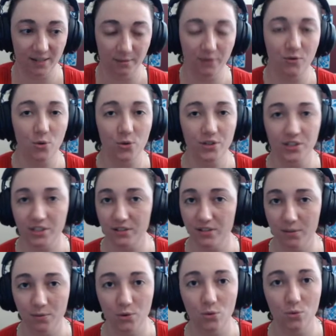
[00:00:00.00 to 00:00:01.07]
Of course,
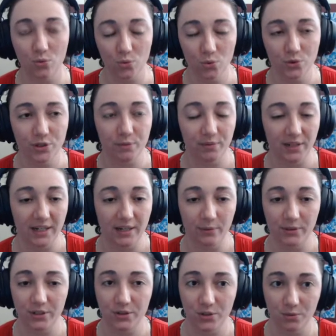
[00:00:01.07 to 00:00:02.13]
typical rules apply
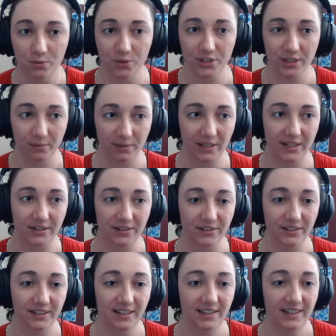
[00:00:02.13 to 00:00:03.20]
when you do multiplayer.